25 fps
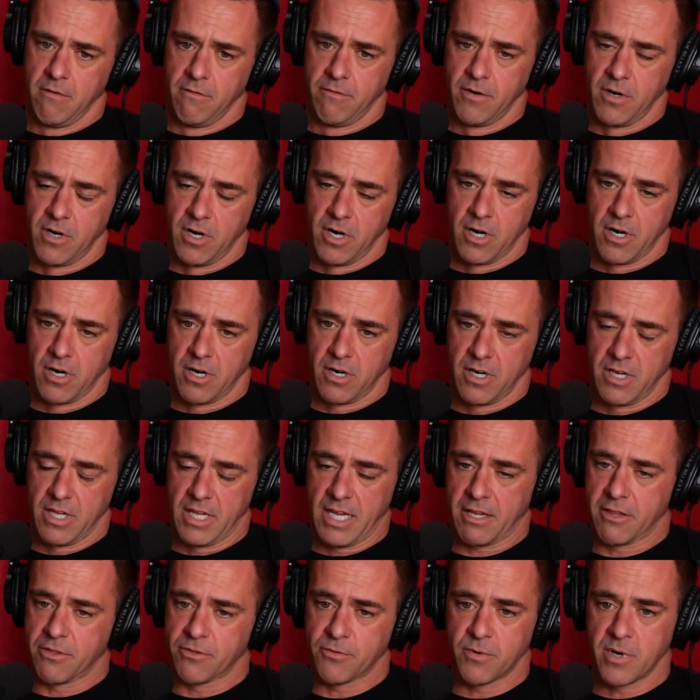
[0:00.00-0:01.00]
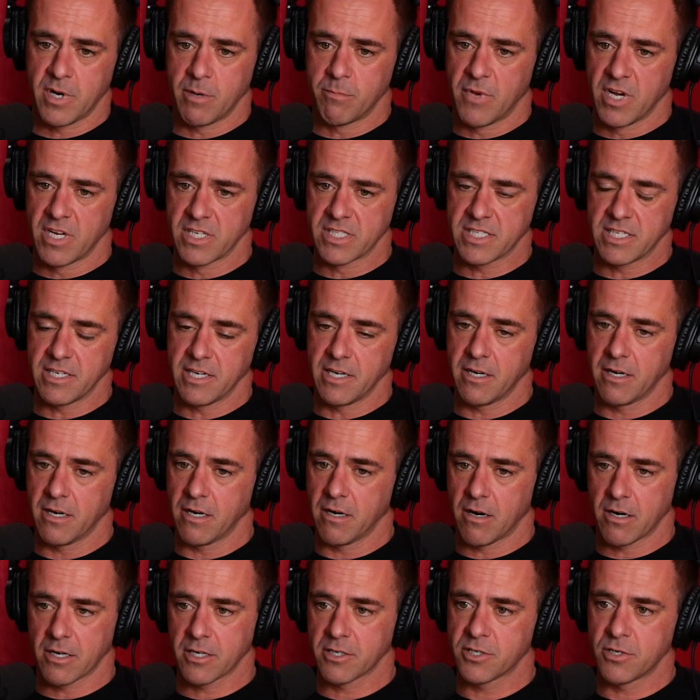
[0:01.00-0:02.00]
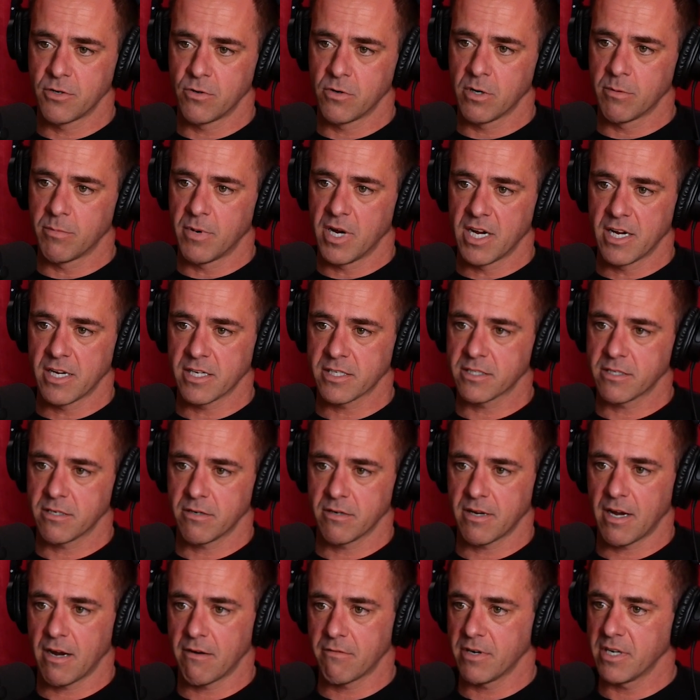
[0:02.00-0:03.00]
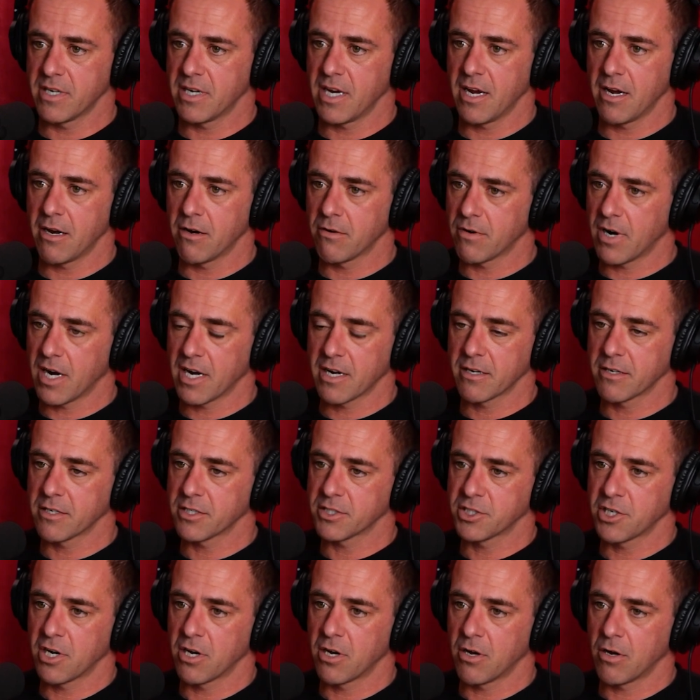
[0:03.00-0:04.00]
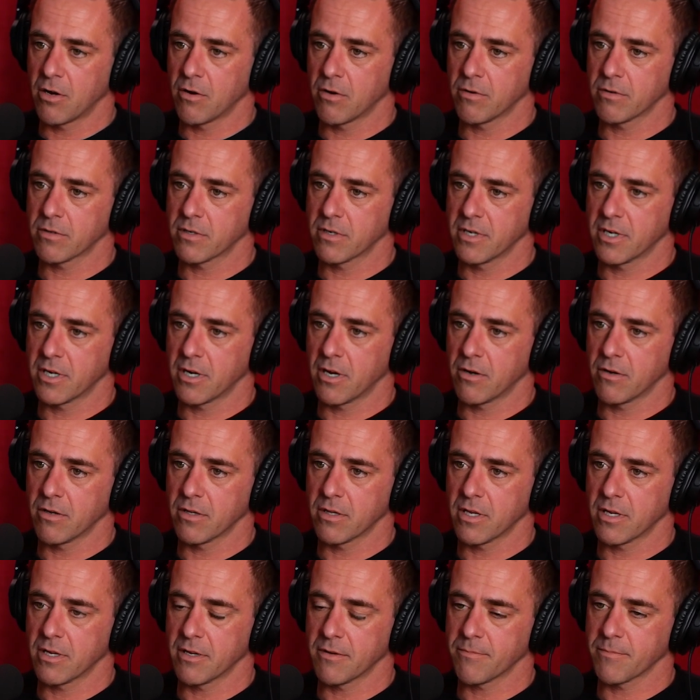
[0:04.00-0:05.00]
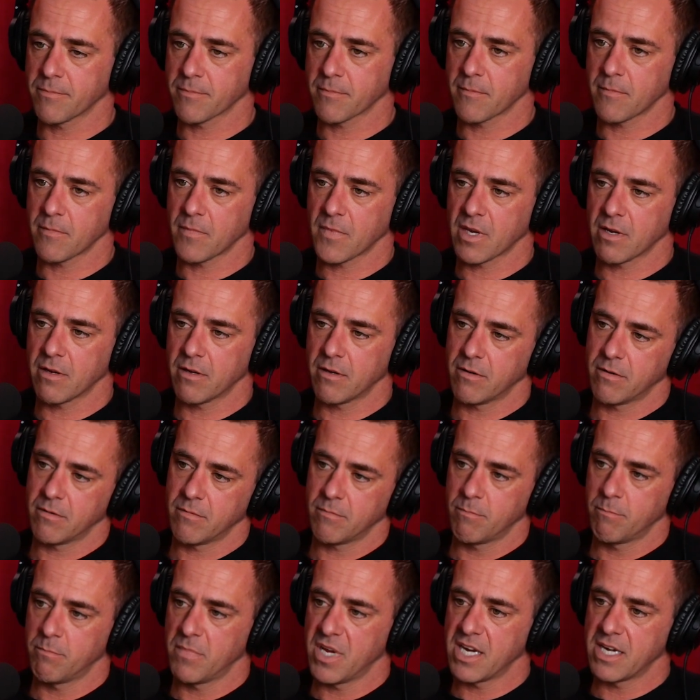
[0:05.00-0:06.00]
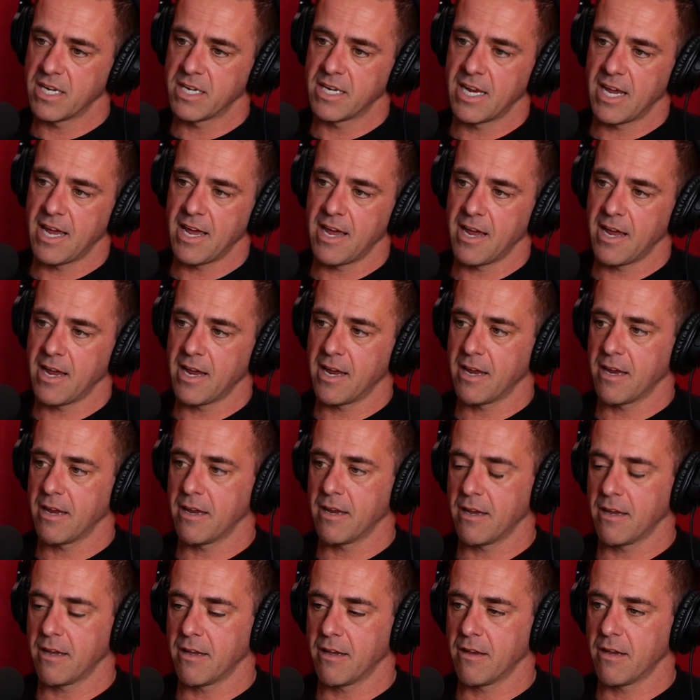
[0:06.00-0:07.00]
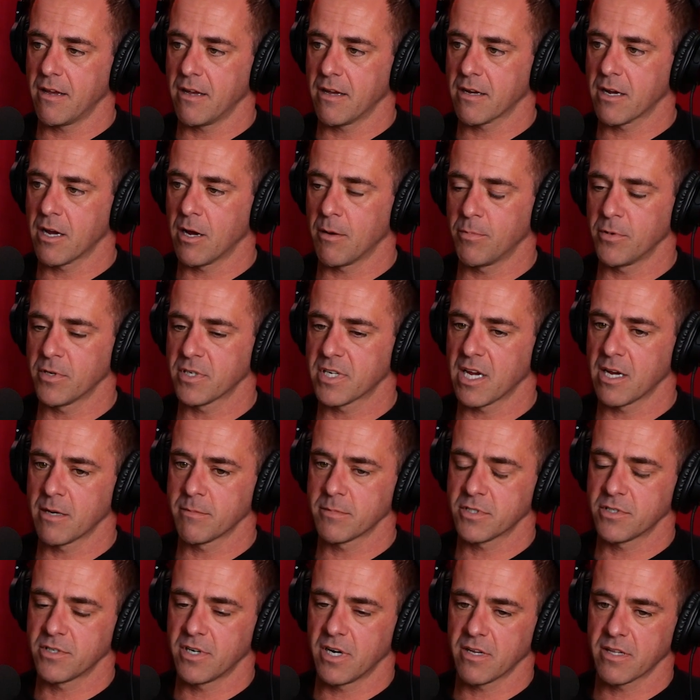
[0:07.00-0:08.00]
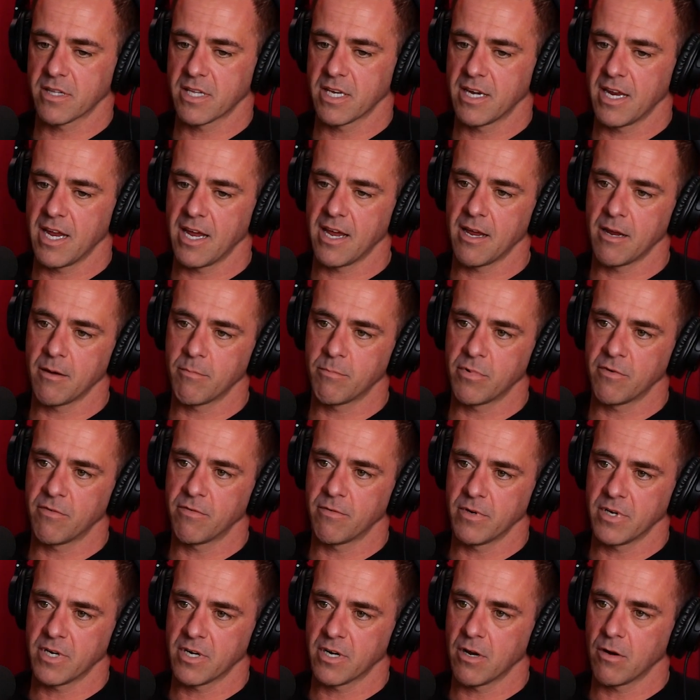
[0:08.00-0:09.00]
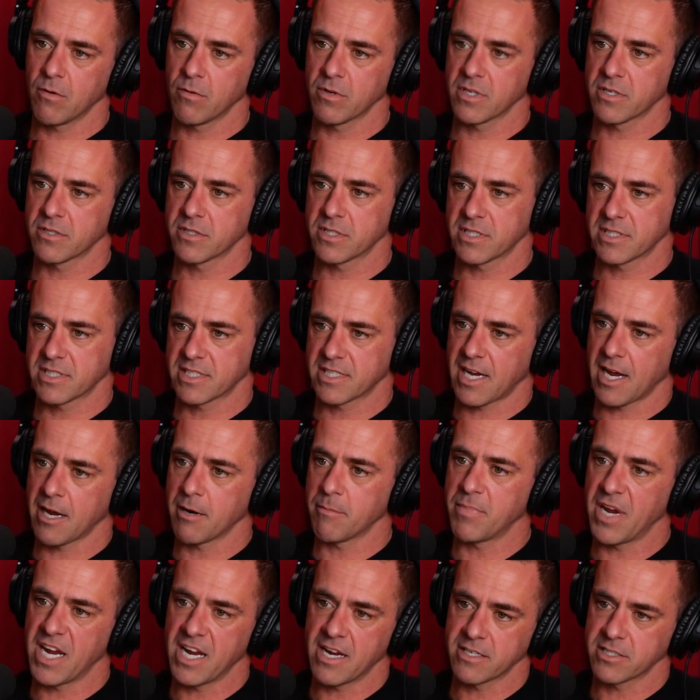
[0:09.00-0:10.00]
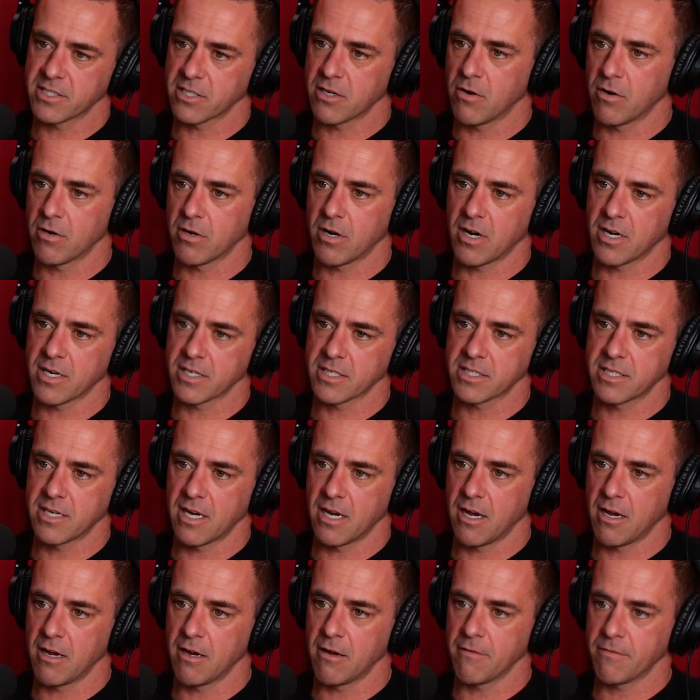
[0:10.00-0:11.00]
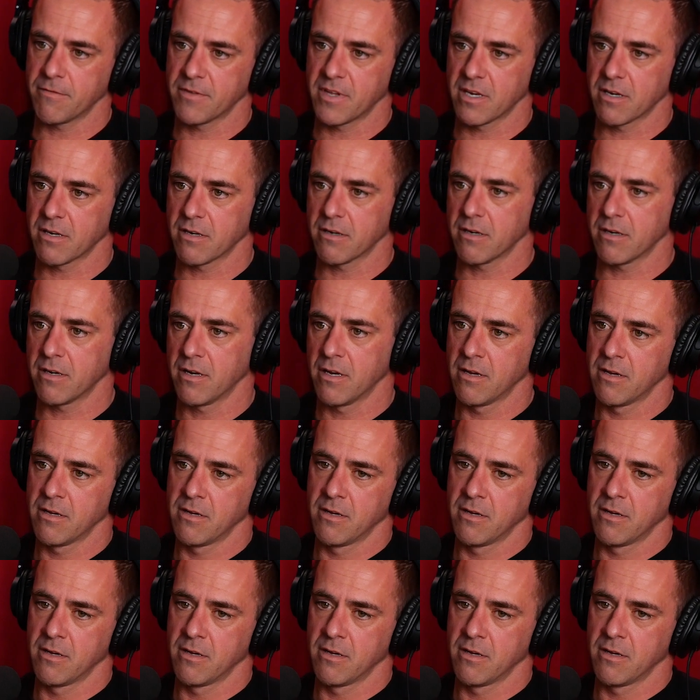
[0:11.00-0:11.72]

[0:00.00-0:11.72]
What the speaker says: for like 3 months a year on a tour bus every day, riding a show, you know, in the midday, a couple times throughout the day, you know, when there's side bands going on and stuff, then